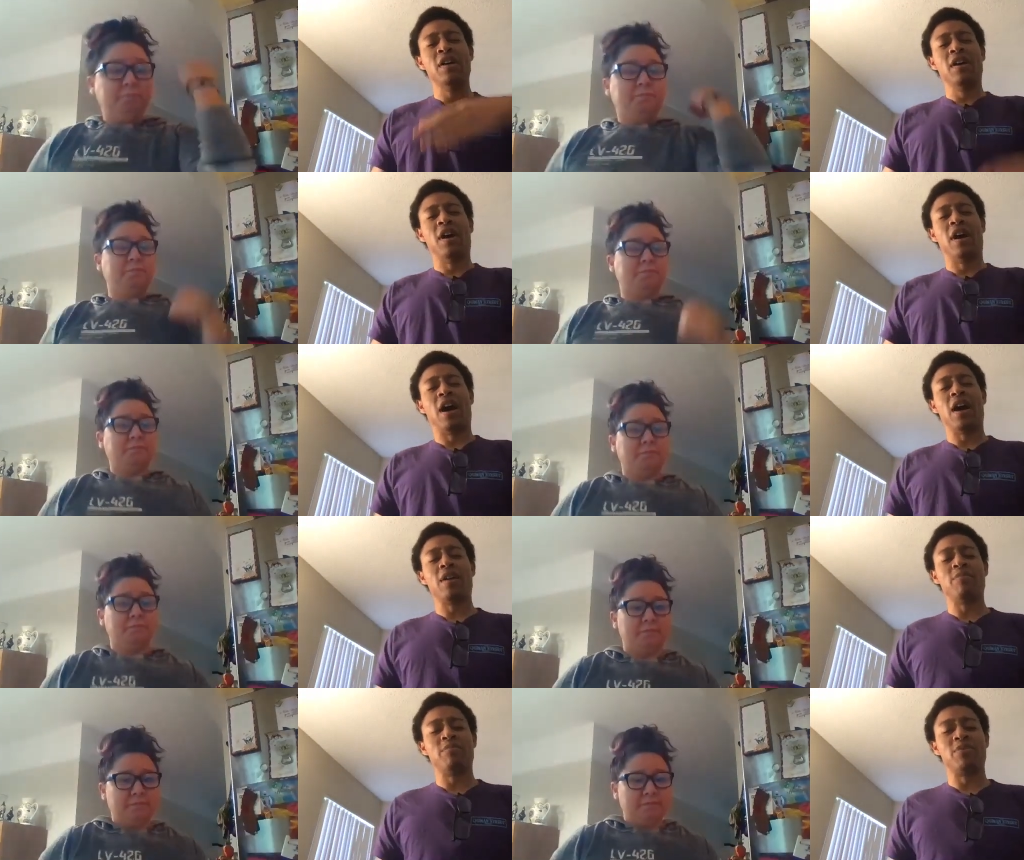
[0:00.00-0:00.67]

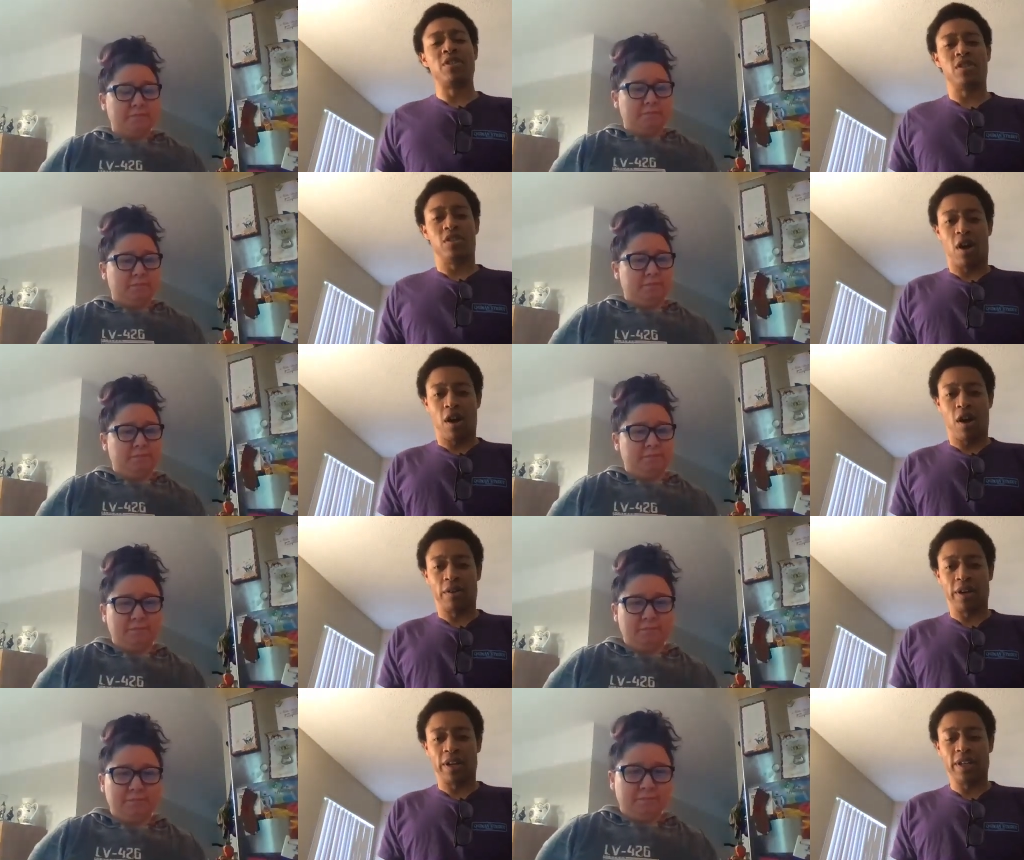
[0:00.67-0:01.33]
Speaker 1: I'm
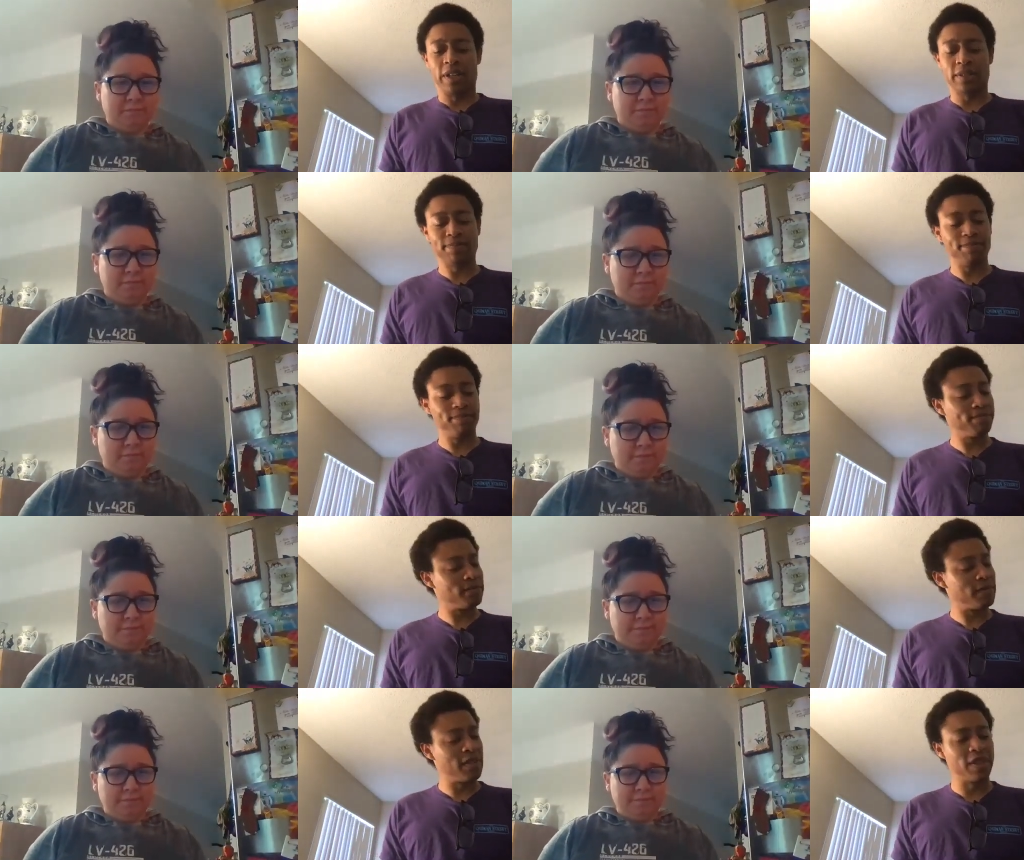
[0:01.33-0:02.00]
sorry,
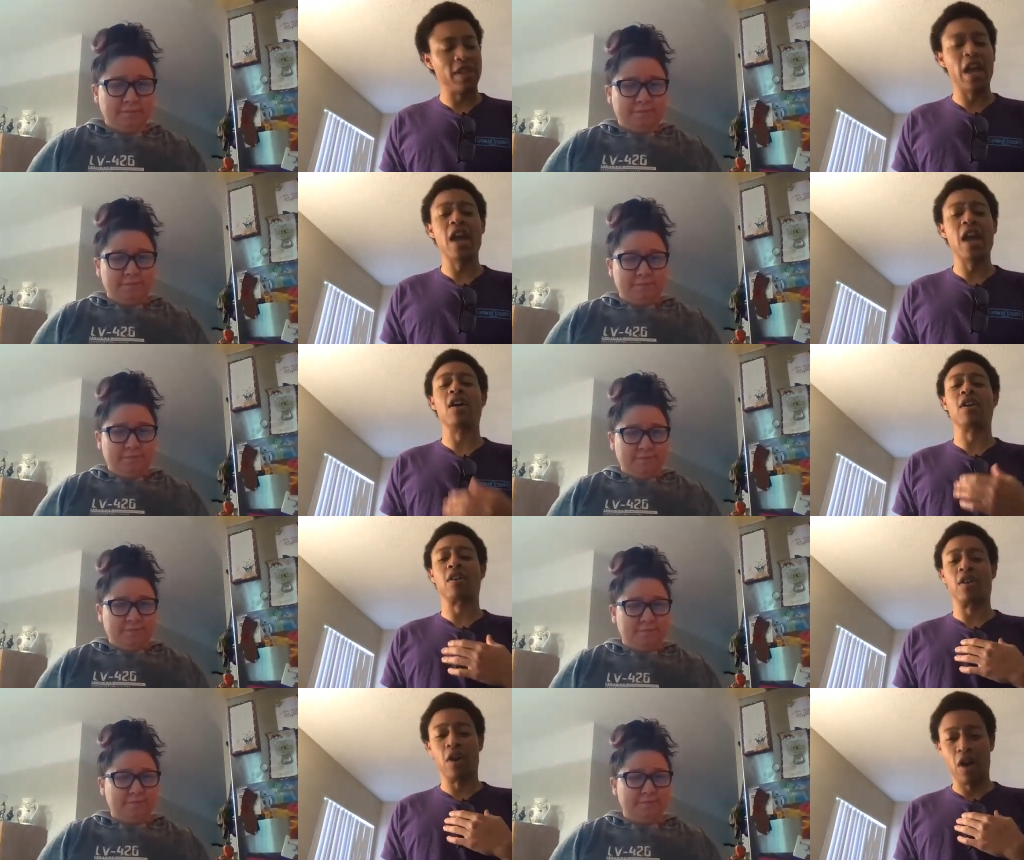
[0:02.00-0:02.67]
they're
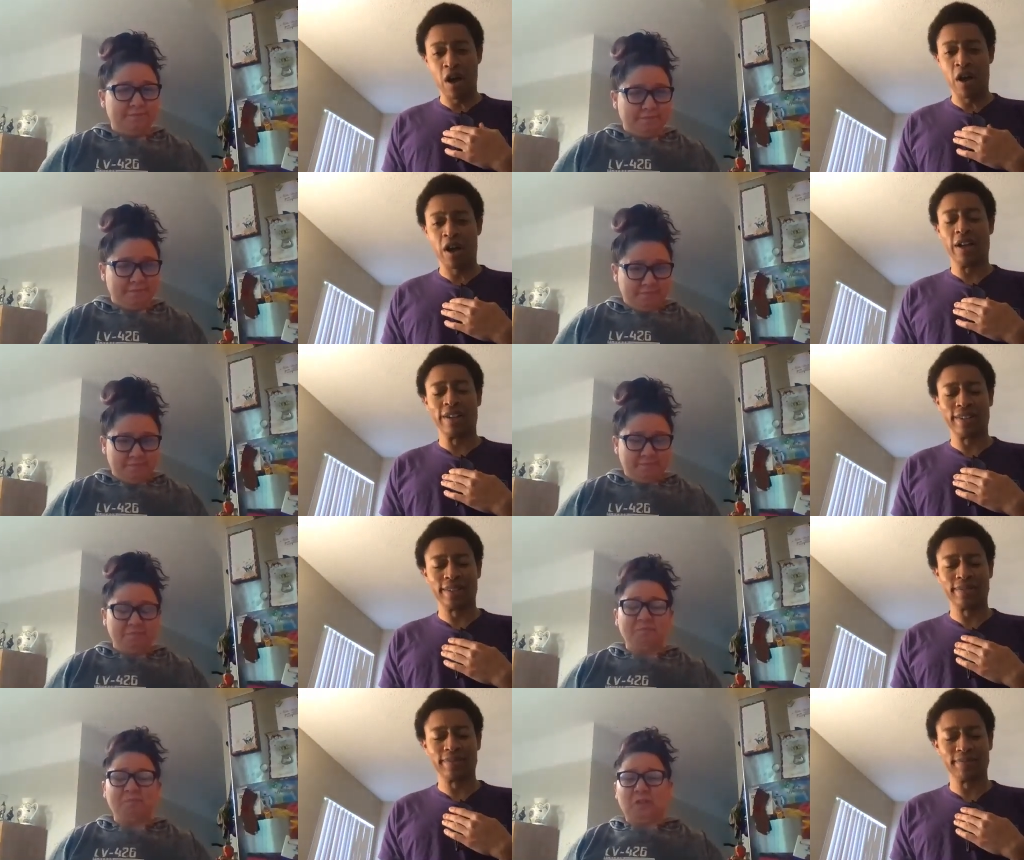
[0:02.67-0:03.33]
gone.
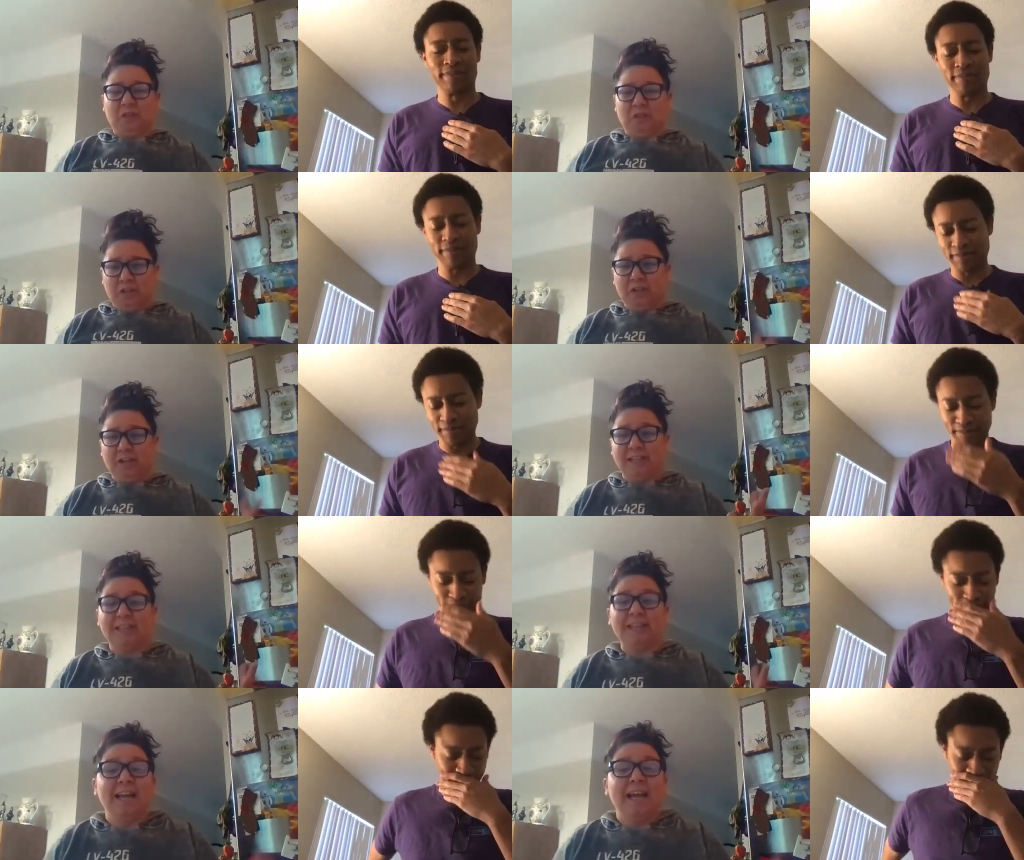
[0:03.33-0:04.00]

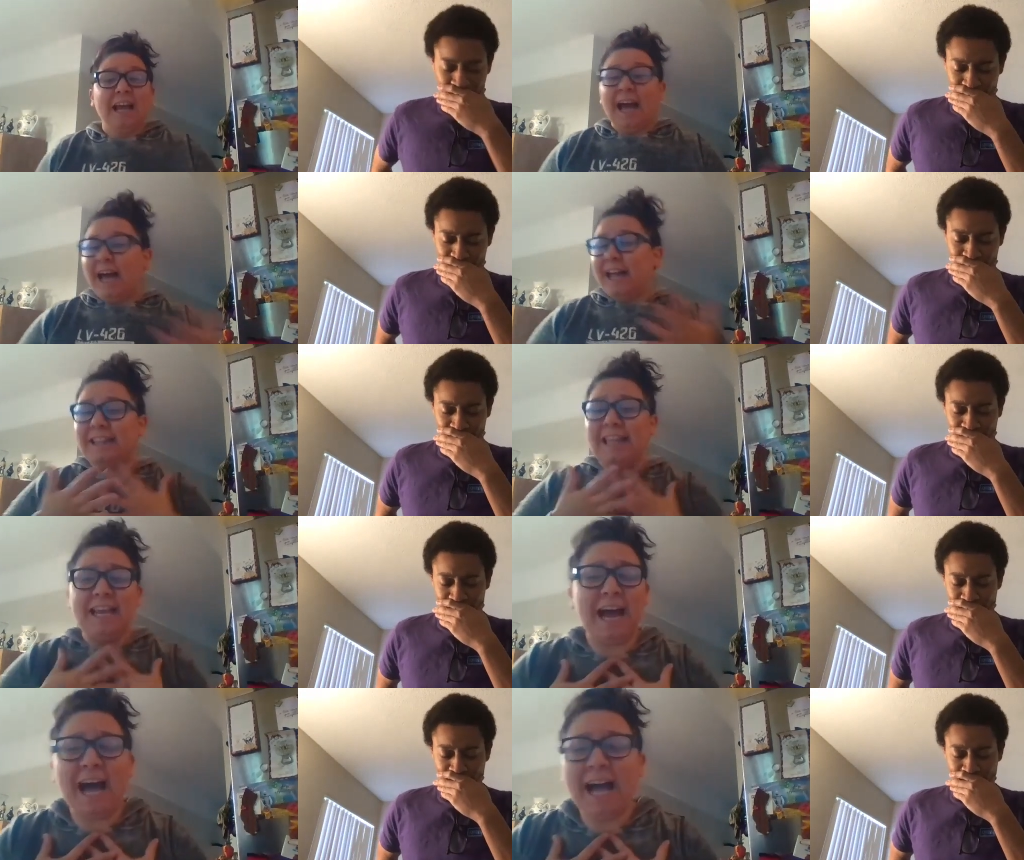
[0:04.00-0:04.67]
Speaker 2: Good. And
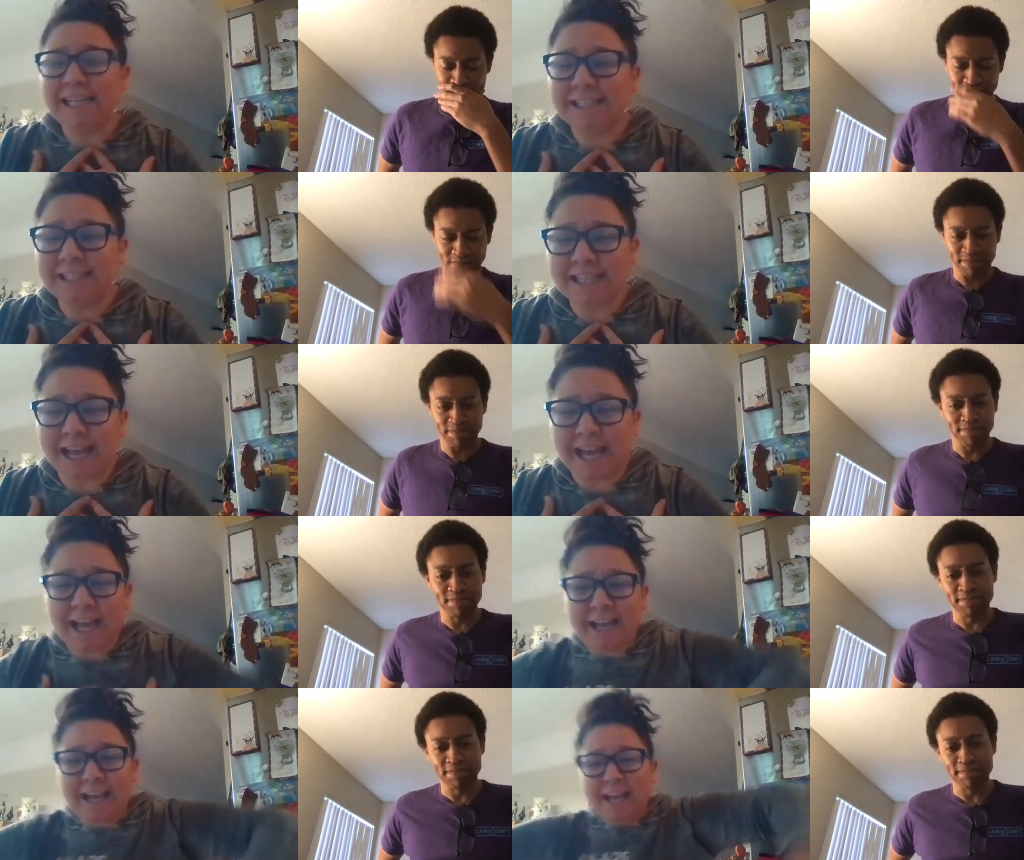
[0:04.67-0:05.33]
then I
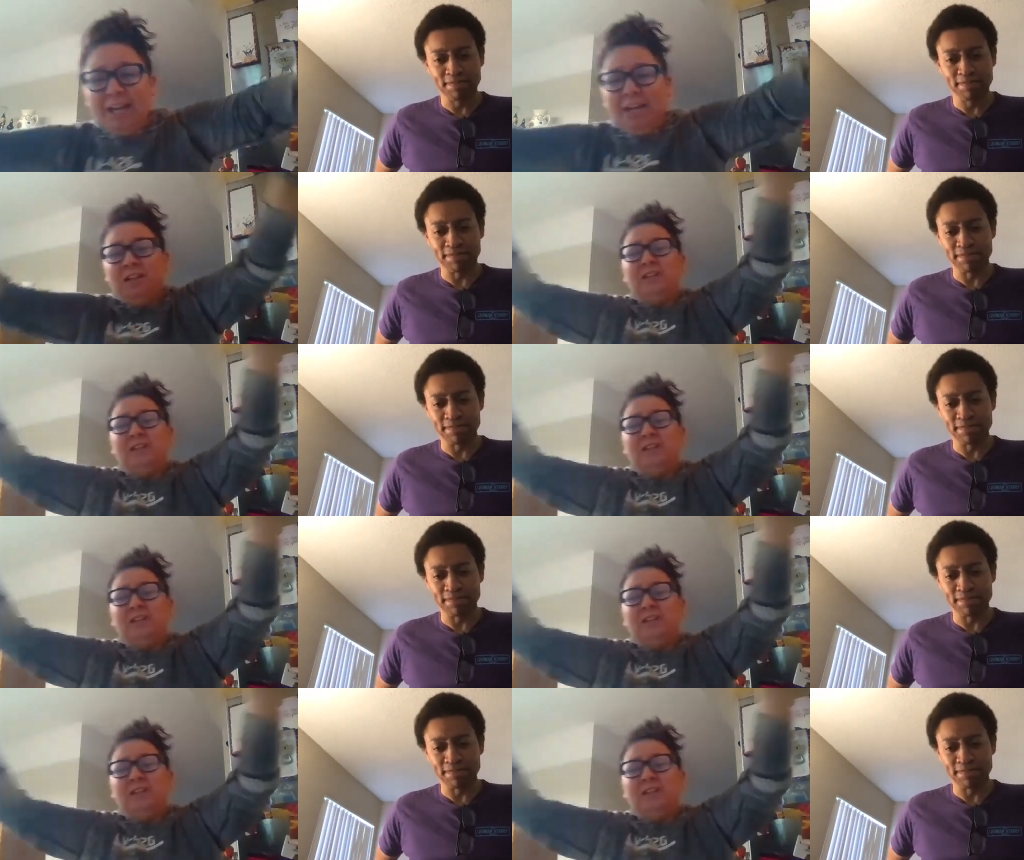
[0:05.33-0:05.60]
say,